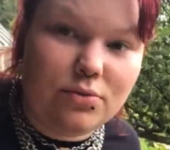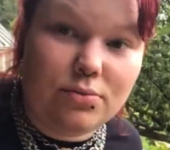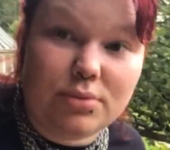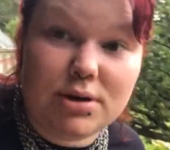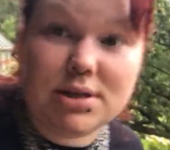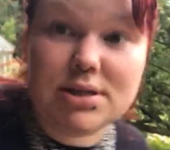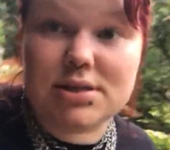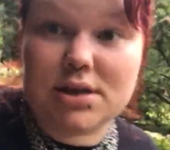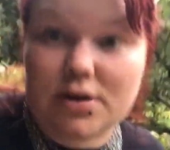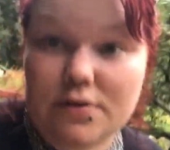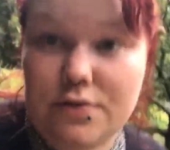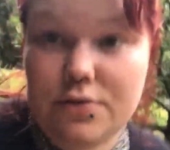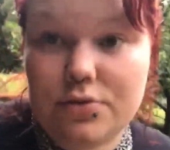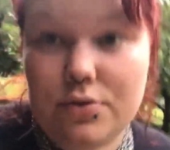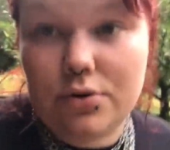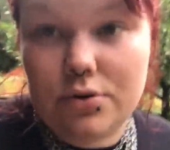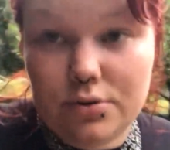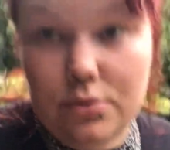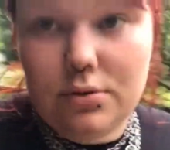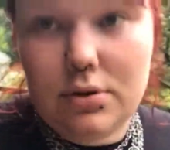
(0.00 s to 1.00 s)
all my stuff
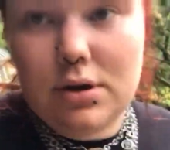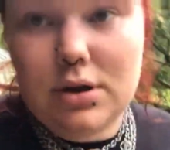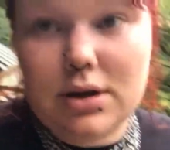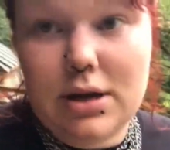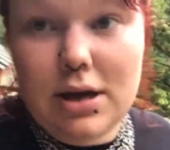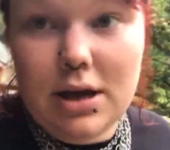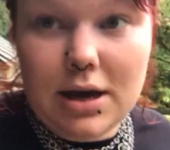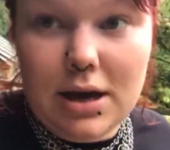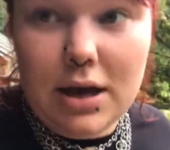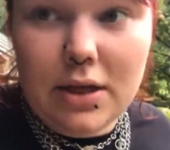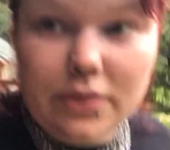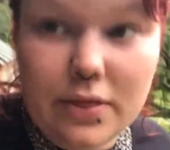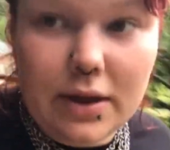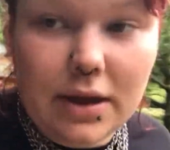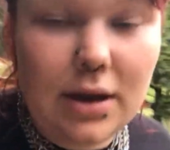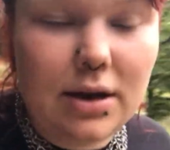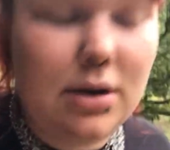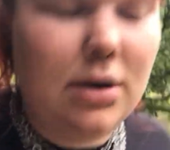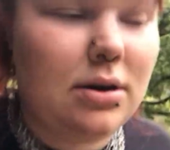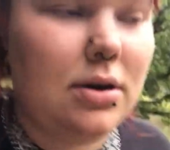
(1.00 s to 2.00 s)
through and
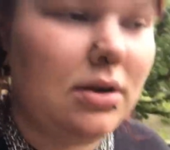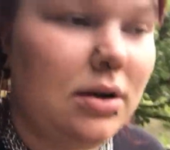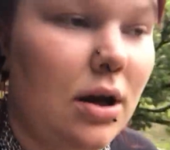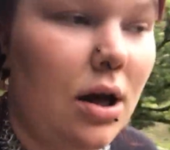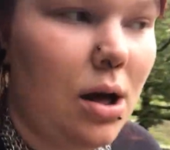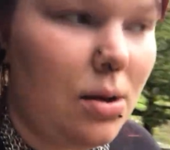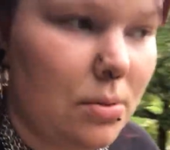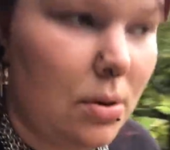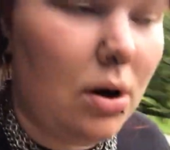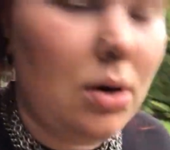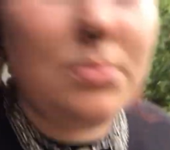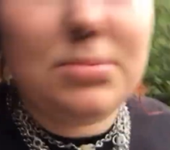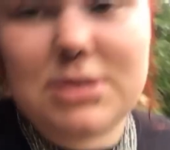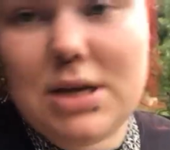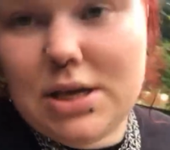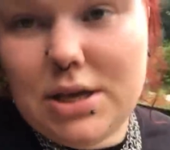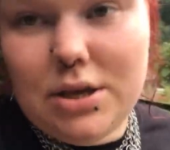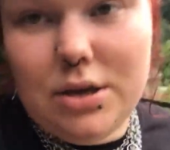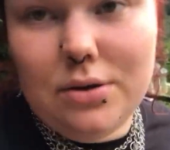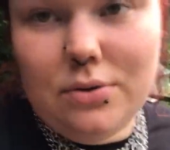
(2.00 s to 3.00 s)
then I will
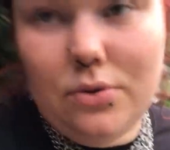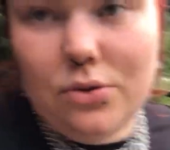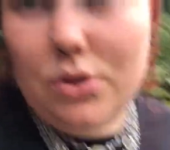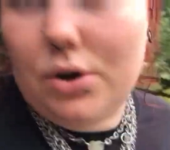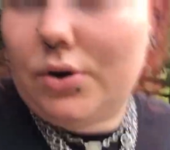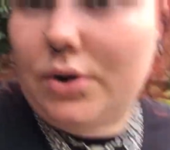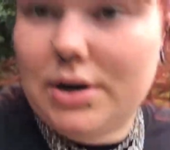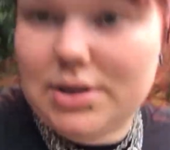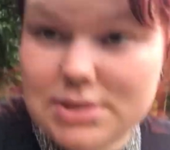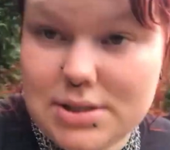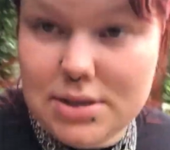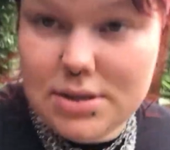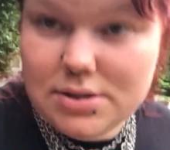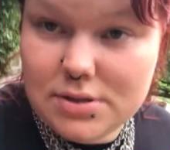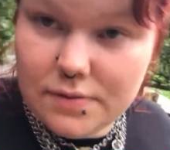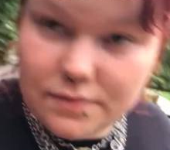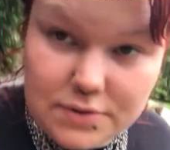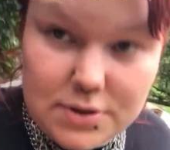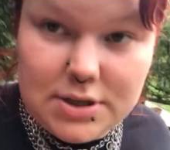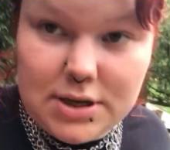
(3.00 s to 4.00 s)
update you on the
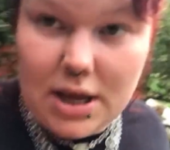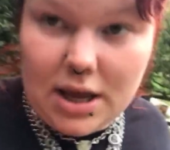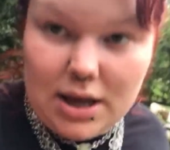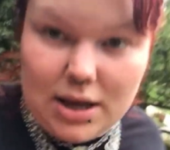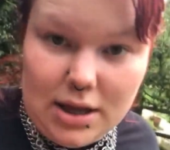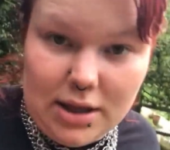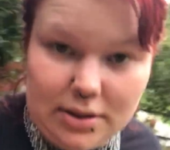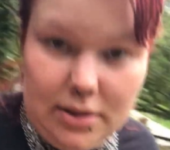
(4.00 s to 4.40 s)
craziness of today.